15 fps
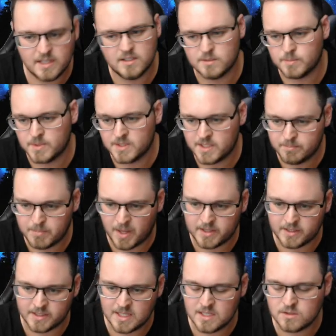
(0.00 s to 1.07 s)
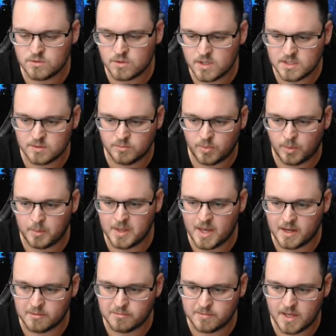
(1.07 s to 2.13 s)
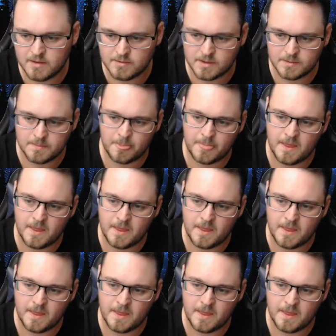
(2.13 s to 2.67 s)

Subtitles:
Just been battling injuries and probably out of flavour.